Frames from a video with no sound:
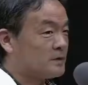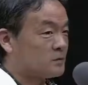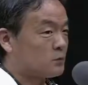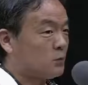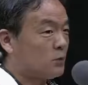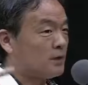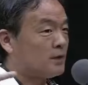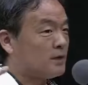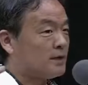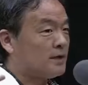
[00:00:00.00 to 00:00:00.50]

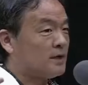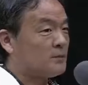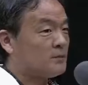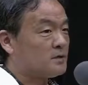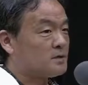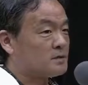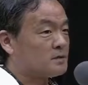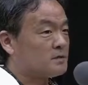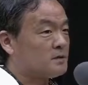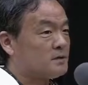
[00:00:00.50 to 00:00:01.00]
missed one
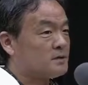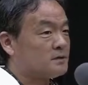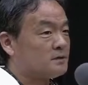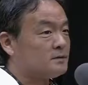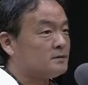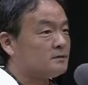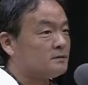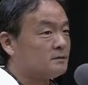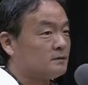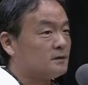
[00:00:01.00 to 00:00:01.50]
game this
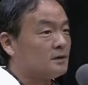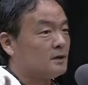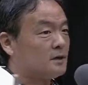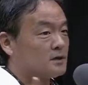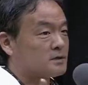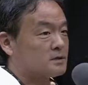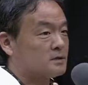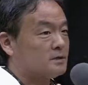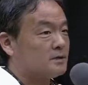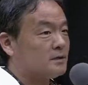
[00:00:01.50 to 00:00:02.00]
season,
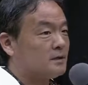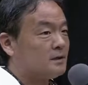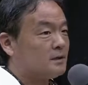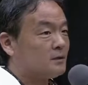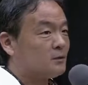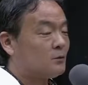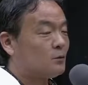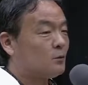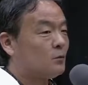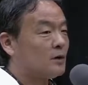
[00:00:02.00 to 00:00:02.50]
lost it.
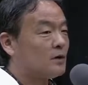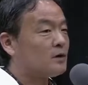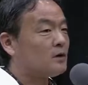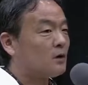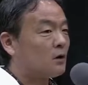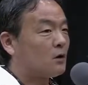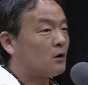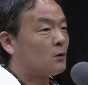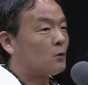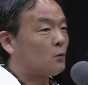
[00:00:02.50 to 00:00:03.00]
What
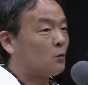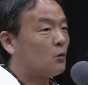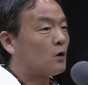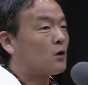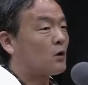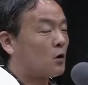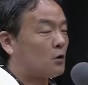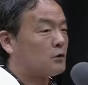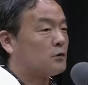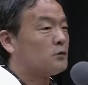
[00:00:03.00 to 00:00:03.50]
are,
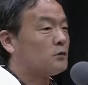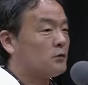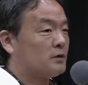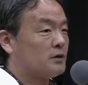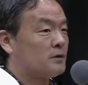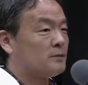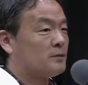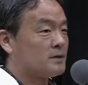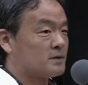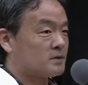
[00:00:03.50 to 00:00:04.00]
what are you
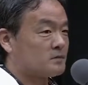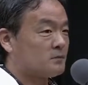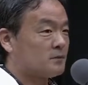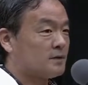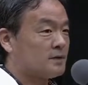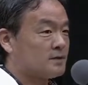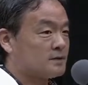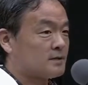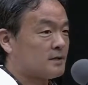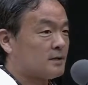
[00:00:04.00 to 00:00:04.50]
going to miss
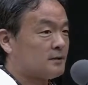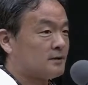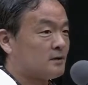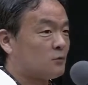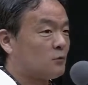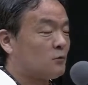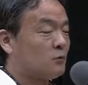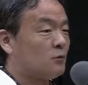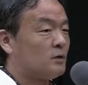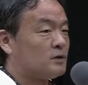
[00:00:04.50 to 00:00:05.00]
when he's not
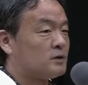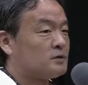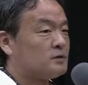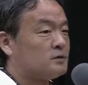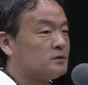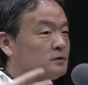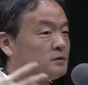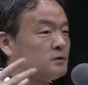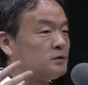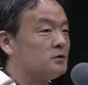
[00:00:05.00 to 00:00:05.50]
there? Well, what
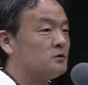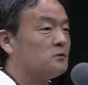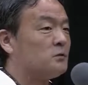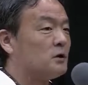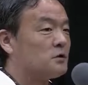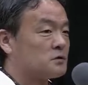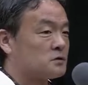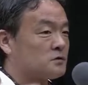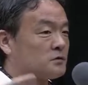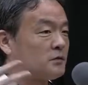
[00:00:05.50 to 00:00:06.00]
do you
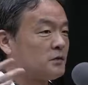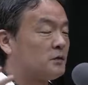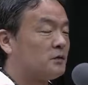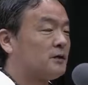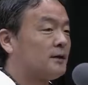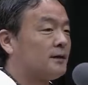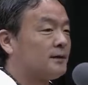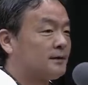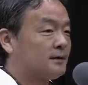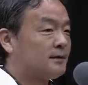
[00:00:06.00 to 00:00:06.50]
most
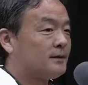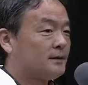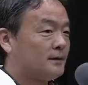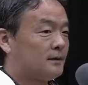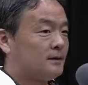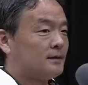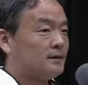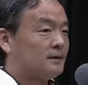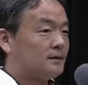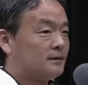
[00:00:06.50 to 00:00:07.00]
feel like
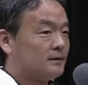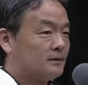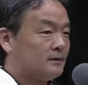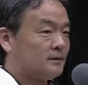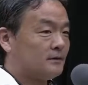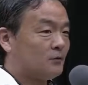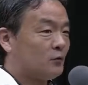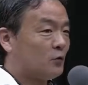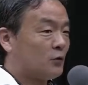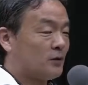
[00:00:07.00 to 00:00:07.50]
the